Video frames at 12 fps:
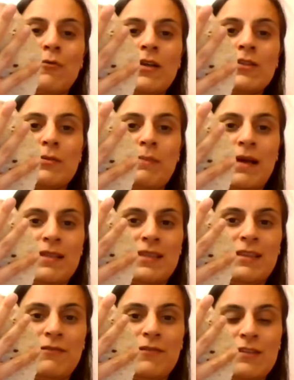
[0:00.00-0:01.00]
one chapati
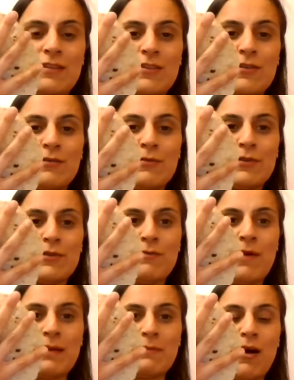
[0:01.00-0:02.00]
that fits into sort of
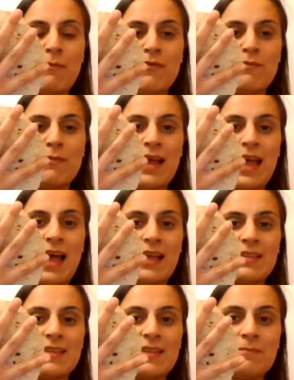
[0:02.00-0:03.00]
my palm of my
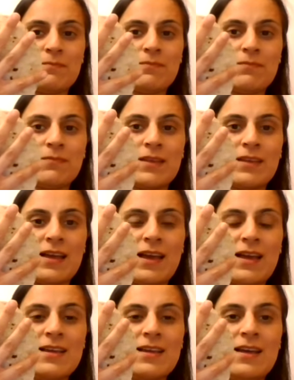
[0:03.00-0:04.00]
hand,
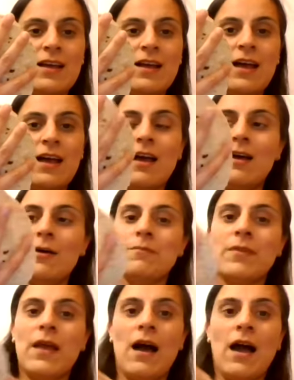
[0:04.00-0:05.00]
okay?
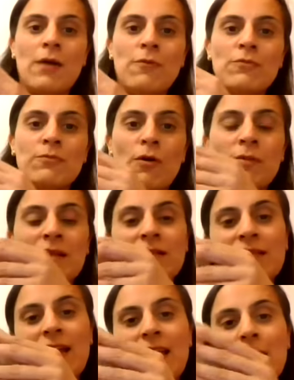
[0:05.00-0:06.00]
I would probably
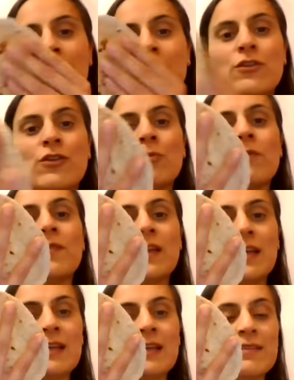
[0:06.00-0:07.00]
say about two of
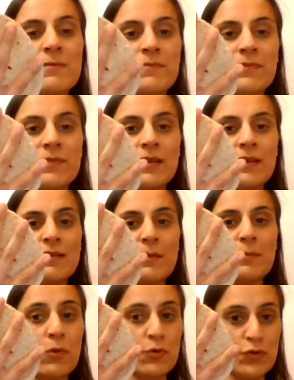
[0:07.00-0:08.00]
these is a
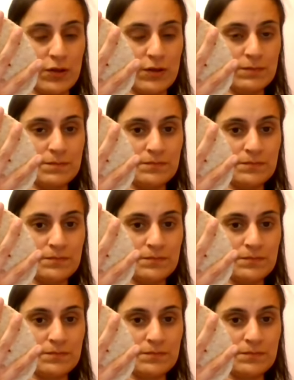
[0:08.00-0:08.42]
portion.